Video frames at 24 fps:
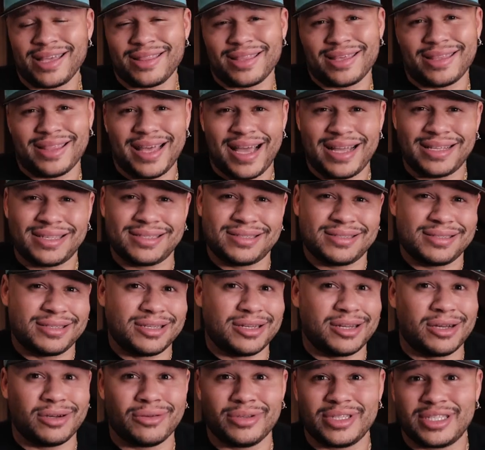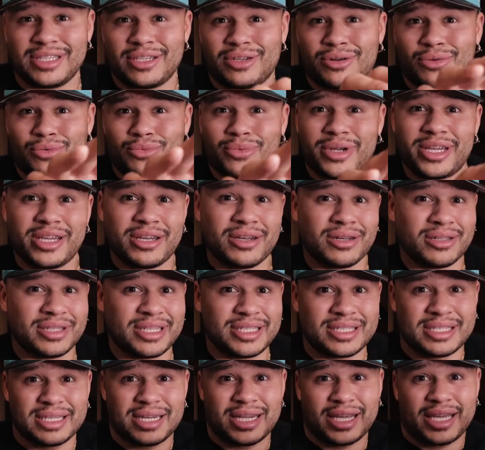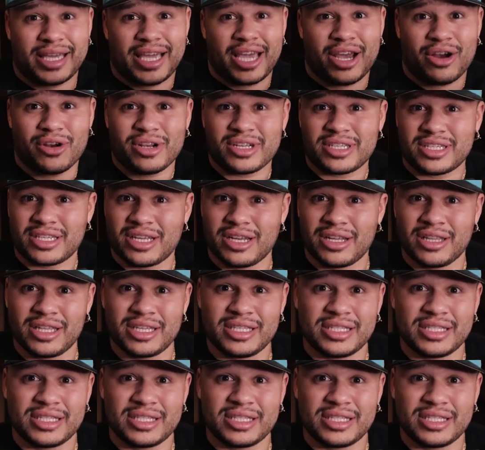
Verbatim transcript: And then that's, you know, is it a reel? Is it a carousel?